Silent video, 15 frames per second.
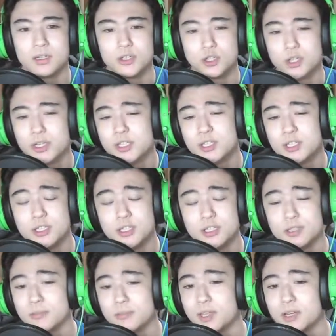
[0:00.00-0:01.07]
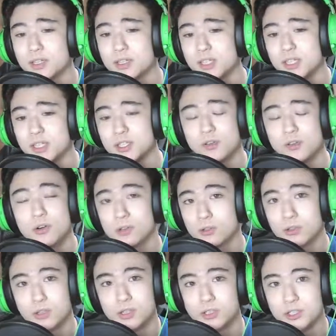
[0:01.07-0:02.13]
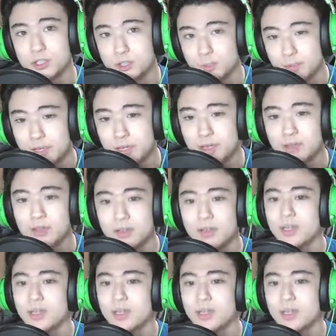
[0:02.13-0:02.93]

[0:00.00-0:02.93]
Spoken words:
train system that extends all across Japan.